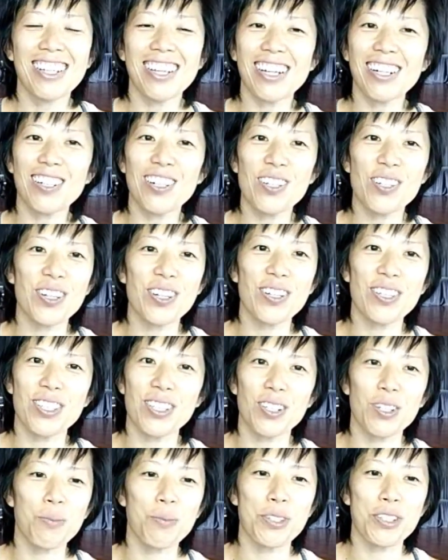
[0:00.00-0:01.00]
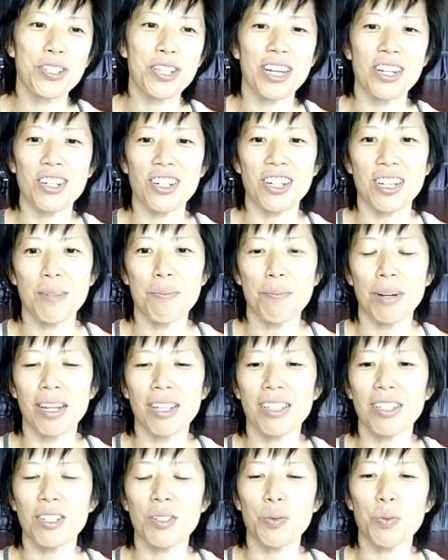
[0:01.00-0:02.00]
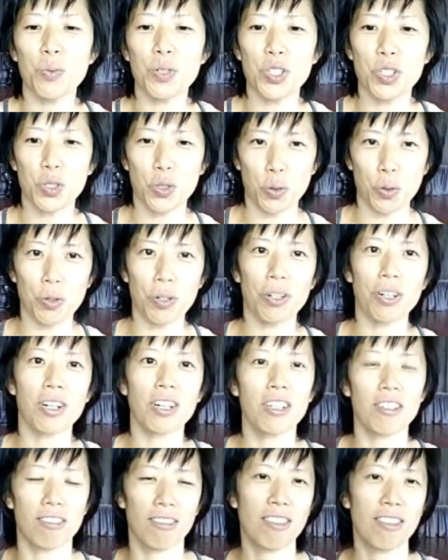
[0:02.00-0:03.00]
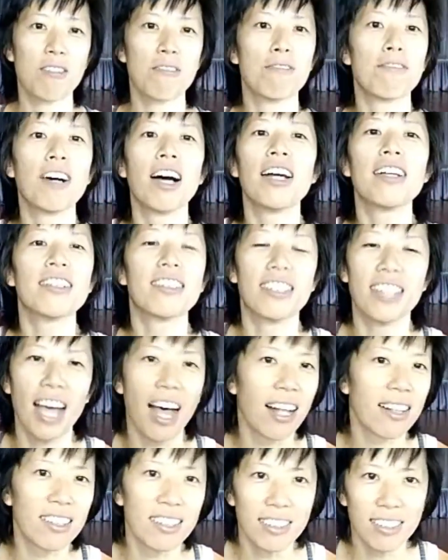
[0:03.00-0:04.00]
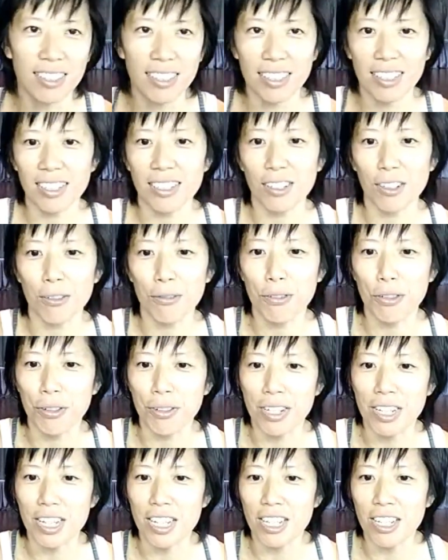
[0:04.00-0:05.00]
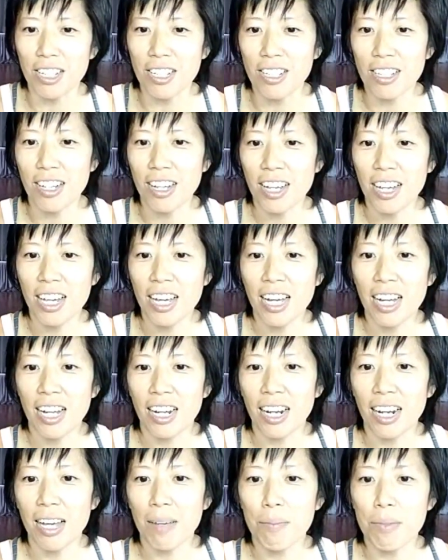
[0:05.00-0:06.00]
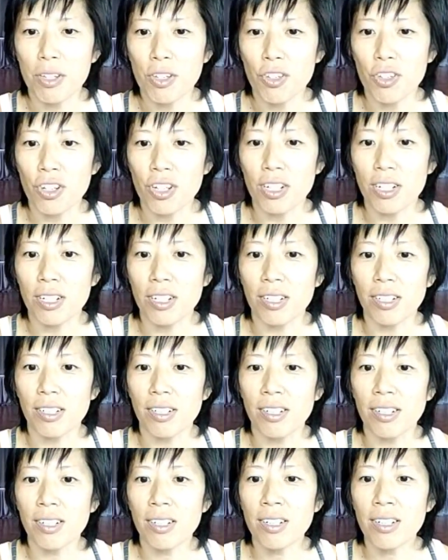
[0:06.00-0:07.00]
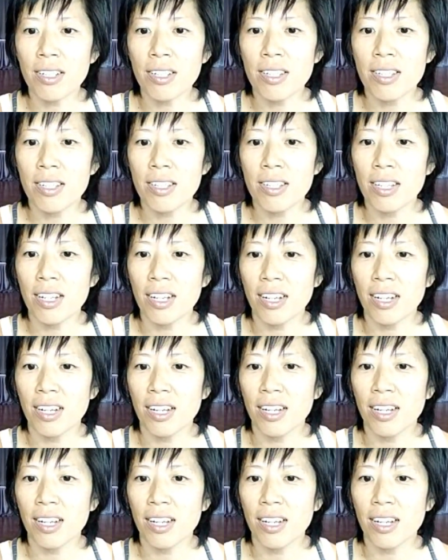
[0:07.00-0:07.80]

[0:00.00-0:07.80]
The English here is a little bit sketchy, but restore vitality of your knees. Let me just